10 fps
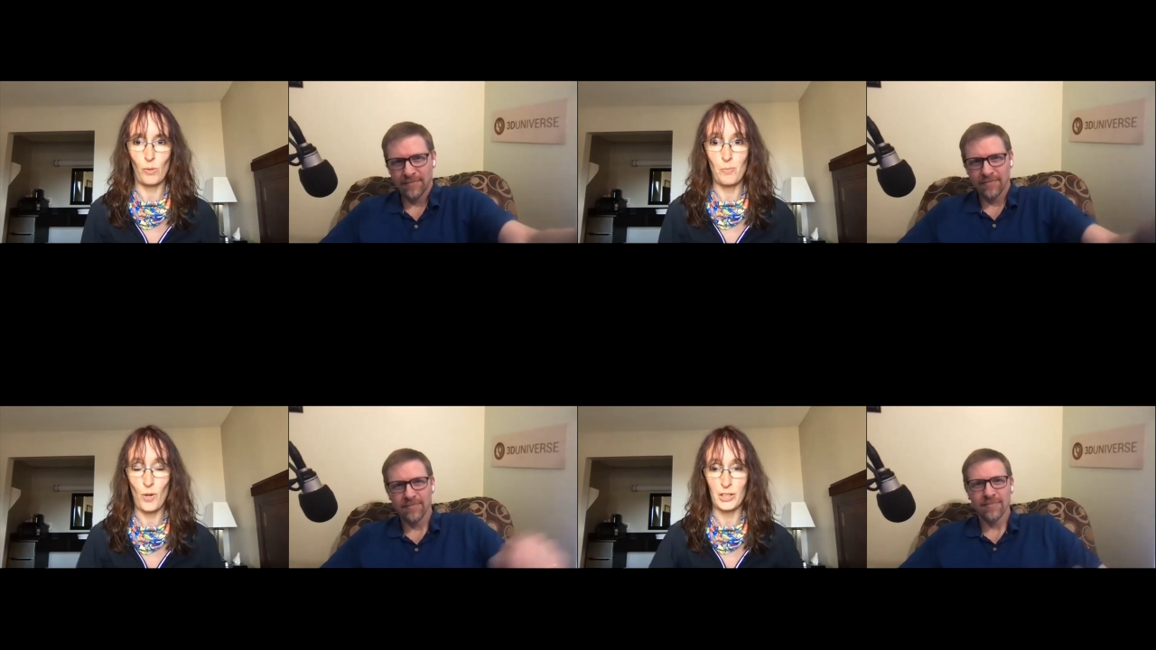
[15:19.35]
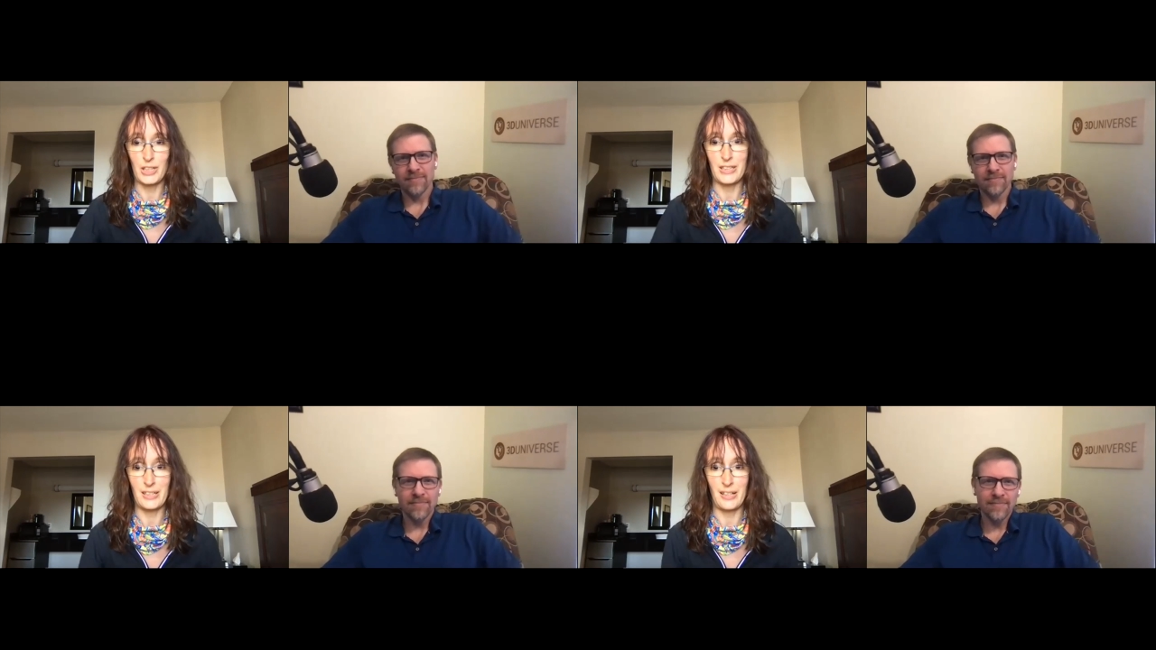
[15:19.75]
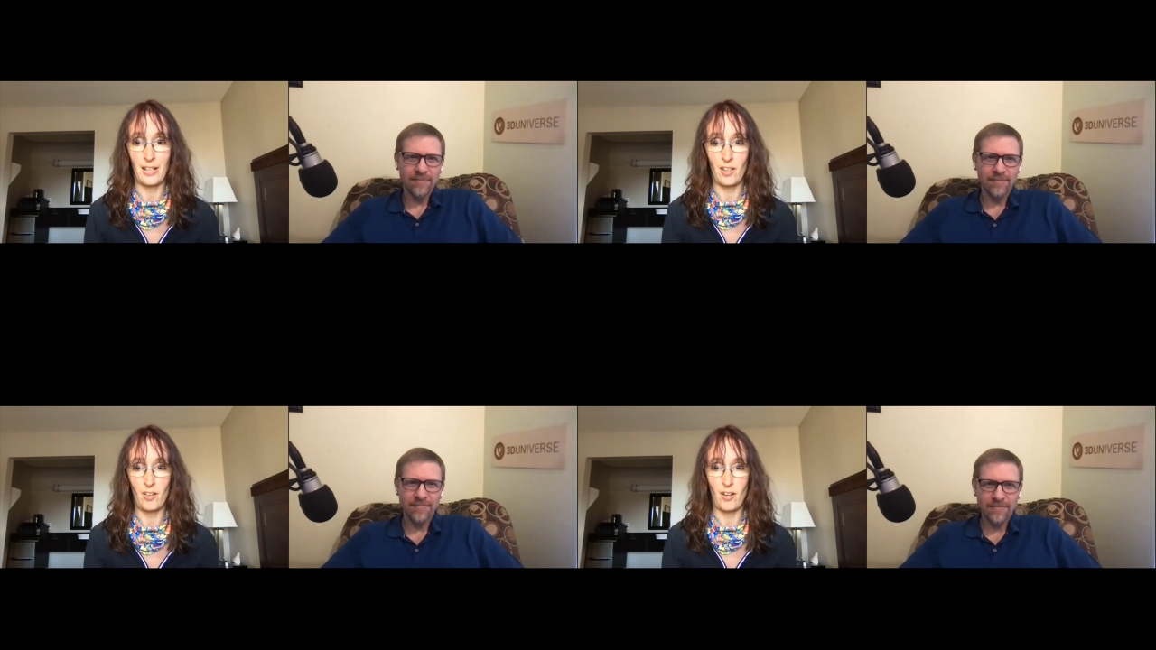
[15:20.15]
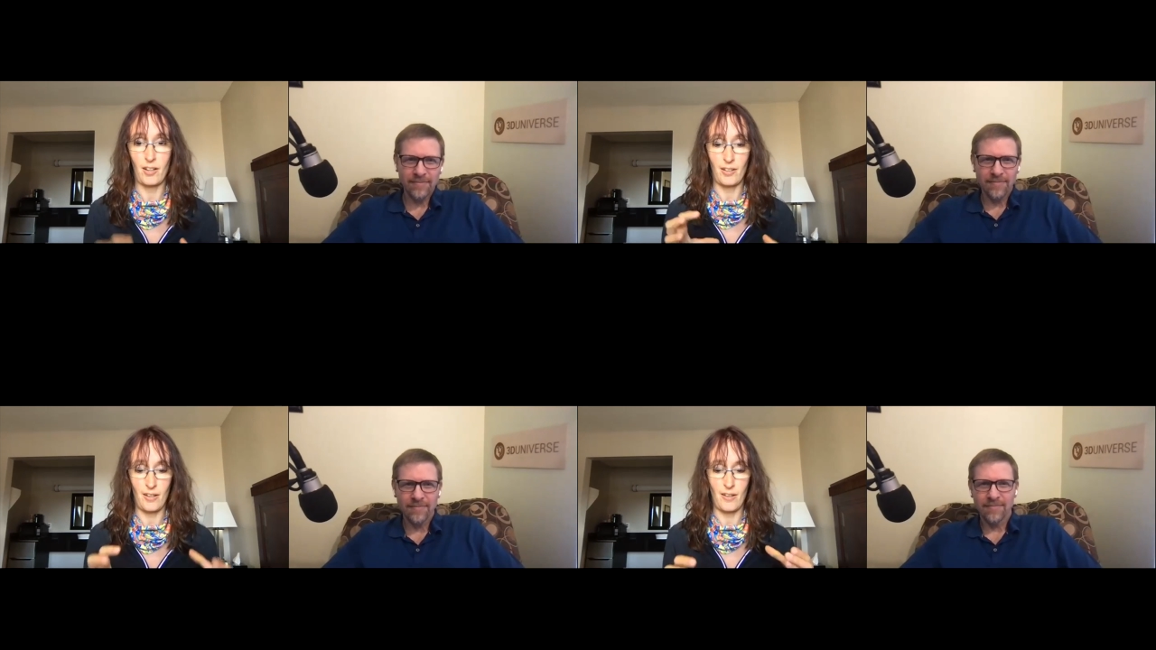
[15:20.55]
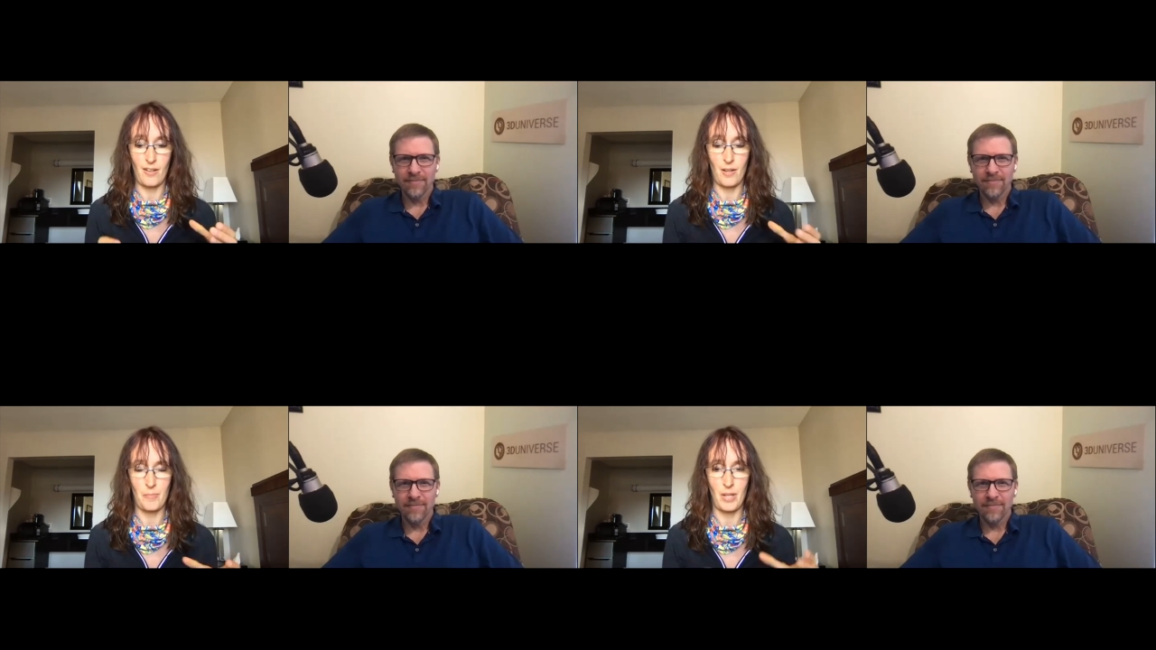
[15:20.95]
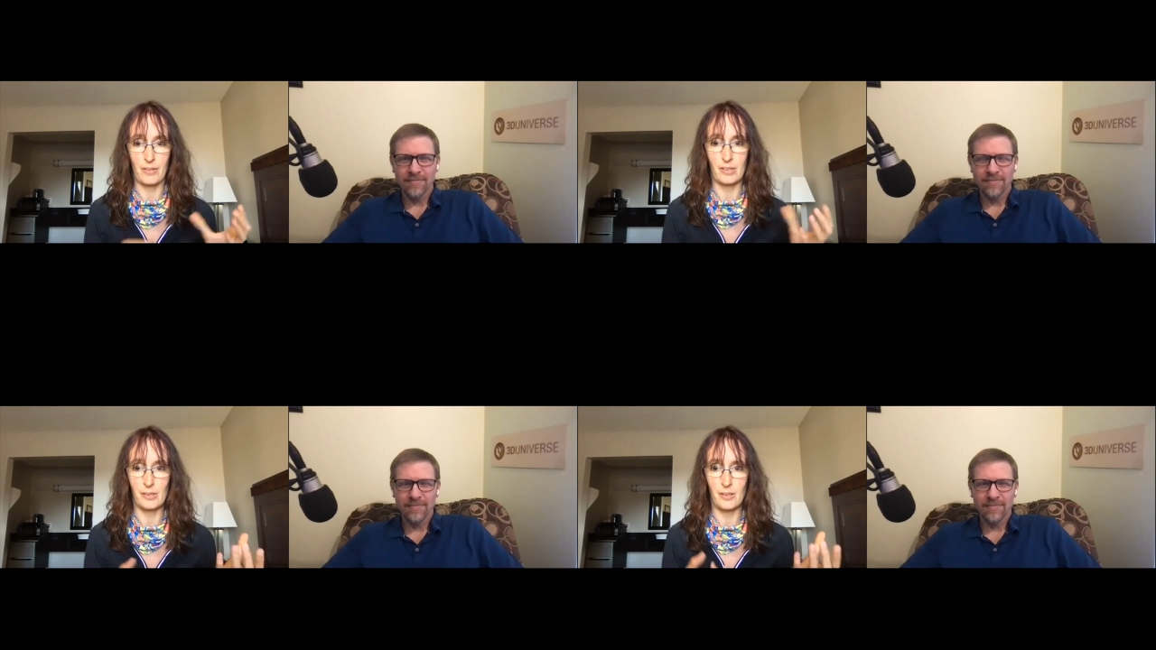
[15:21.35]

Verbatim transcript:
Speaker 1: Washington, and I got um, this